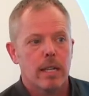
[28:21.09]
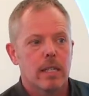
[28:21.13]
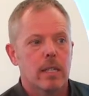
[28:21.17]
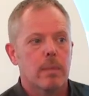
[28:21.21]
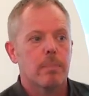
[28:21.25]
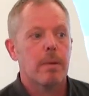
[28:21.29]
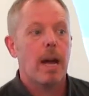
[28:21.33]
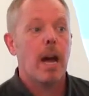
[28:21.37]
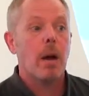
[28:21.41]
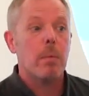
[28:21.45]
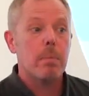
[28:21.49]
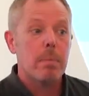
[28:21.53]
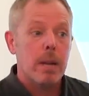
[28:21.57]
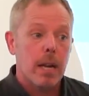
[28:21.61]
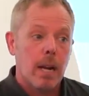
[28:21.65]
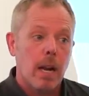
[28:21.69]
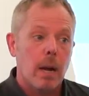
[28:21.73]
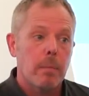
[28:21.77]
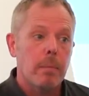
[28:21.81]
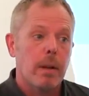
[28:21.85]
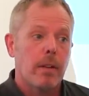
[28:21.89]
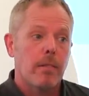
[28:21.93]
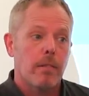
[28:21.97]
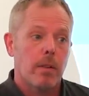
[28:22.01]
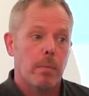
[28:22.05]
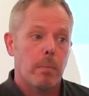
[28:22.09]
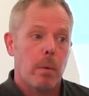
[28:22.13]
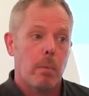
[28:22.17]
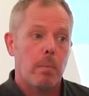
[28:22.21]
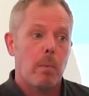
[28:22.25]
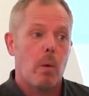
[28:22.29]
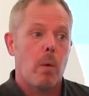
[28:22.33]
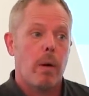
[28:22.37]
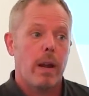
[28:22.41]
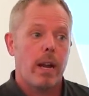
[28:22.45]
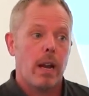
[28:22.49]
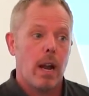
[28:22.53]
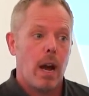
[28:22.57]
it's about becoming from a
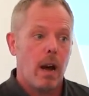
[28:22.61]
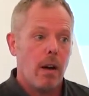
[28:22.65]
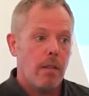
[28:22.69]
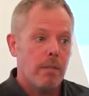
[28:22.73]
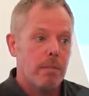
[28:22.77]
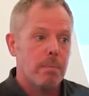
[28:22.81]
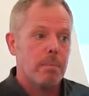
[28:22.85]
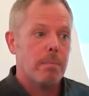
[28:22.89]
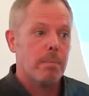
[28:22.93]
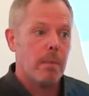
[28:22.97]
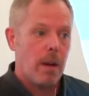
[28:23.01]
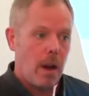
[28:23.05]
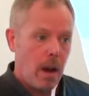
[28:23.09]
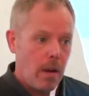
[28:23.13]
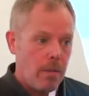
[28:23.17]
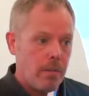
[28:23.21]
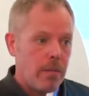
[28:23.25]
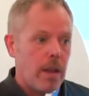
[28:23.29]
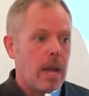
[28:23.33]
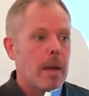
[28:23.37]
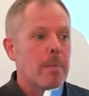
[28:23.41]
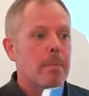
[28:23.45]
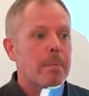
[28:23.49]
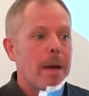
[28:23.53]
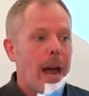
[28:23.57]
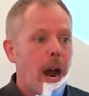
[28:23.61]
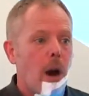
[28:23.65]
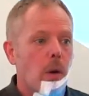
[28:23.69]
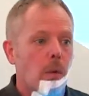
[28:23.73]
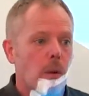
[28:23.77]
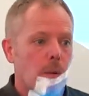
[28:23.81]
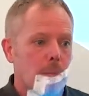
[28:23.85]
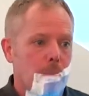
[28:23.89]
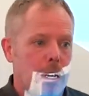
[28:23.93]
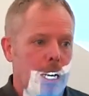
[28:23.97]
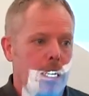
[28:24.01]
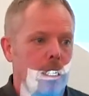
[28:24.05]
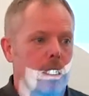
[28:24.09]
point of, of
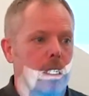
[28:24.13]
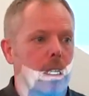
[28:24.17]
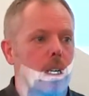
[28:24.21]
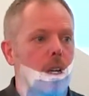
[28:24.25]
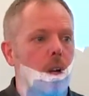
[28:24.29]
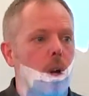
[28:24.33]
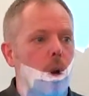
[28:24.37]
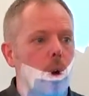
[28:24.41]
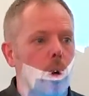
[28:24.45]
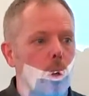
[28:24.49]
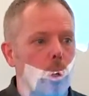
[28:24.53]
empowerment.